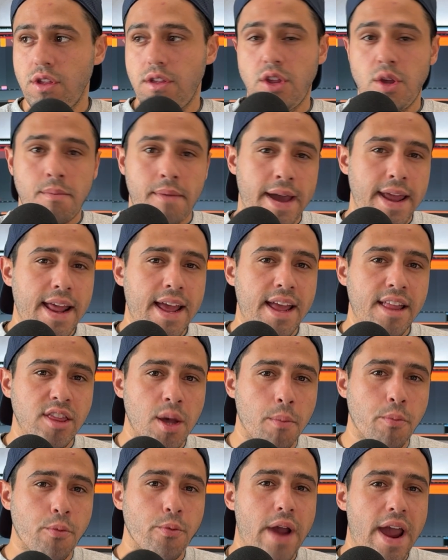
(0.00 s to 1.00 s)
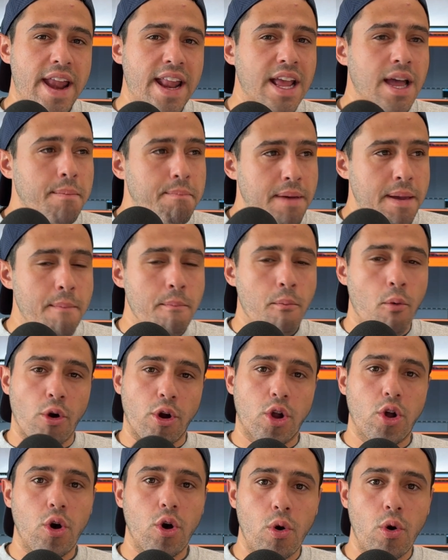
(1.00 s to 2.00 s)
You might end up writing a bit more
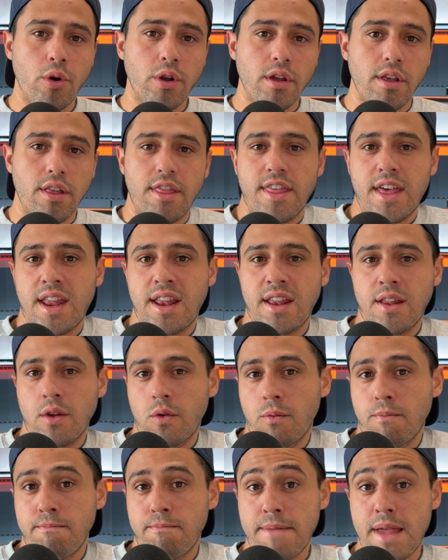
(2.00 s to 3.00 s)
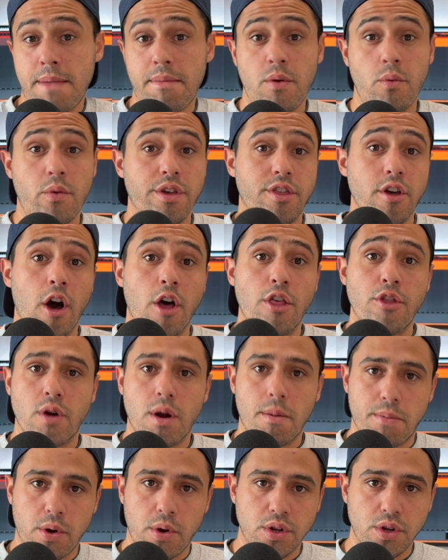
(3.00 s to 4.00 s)
code than maybe with other
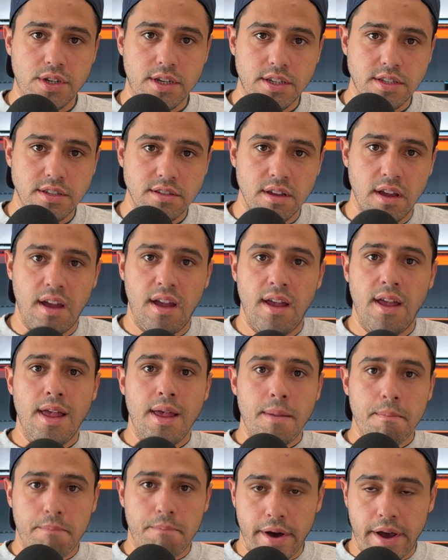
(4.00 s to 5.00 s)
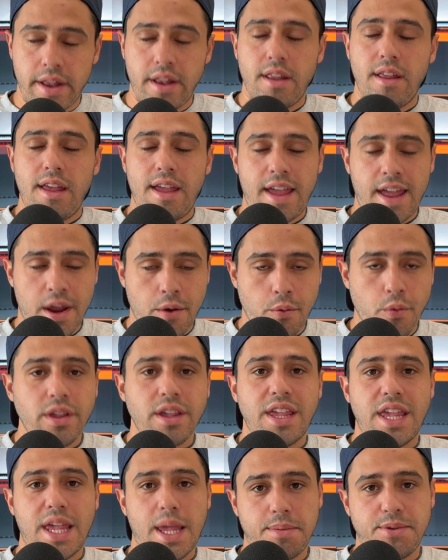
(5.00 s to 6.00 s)
approaches, but it really
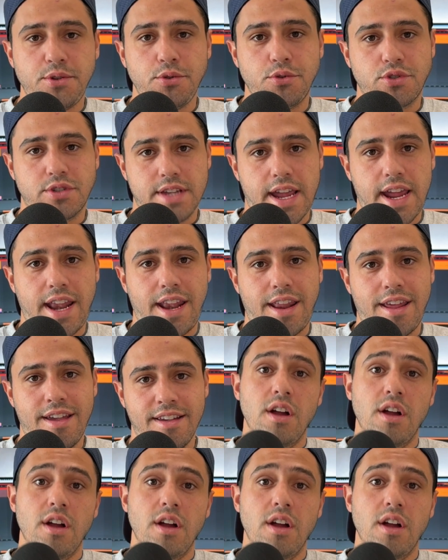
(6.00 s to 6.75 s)
keeps you sane.